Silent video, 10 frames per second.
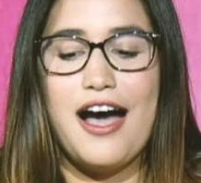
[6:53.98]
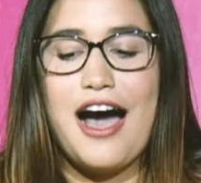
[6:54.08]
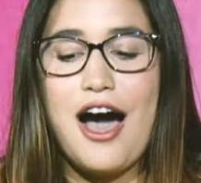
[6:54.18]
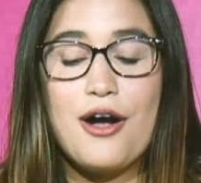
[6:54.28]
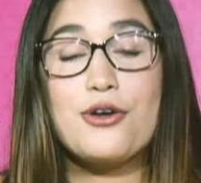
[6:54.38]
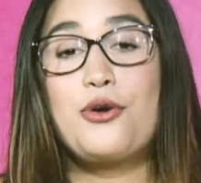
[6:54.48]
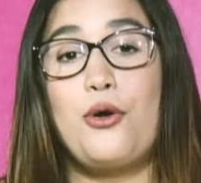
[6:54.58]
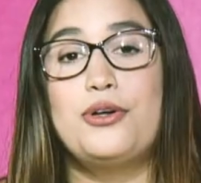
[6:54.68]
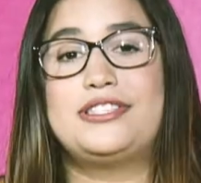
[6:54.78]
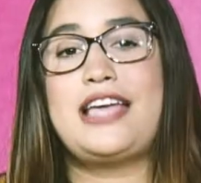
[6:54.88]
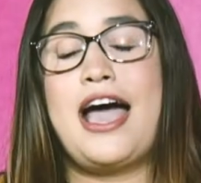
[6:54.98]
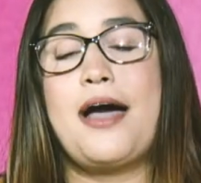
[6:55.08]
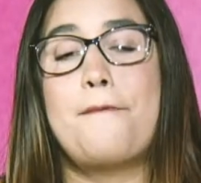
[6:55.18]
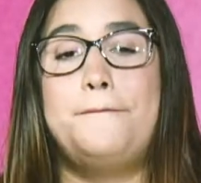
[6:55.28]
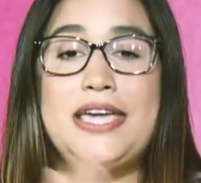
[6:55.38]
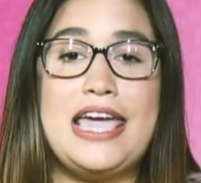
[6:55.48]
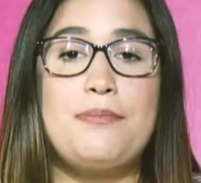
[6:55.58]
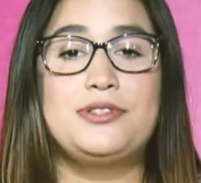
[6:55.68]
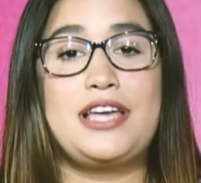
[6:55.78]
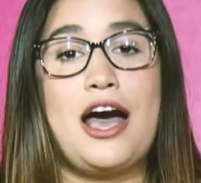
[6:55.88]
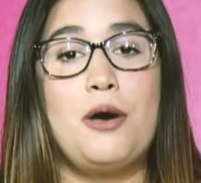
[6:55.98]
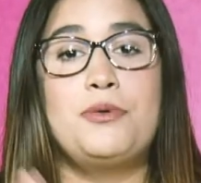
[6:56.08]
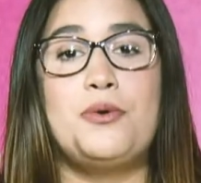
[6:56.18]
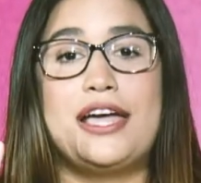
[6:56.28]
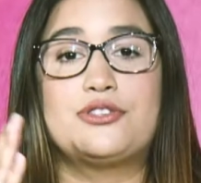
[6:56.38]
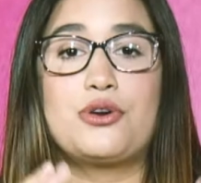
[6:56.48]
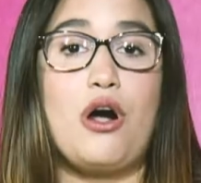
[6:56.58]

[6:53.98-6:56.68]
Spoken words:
Our goal is to be able to help you answer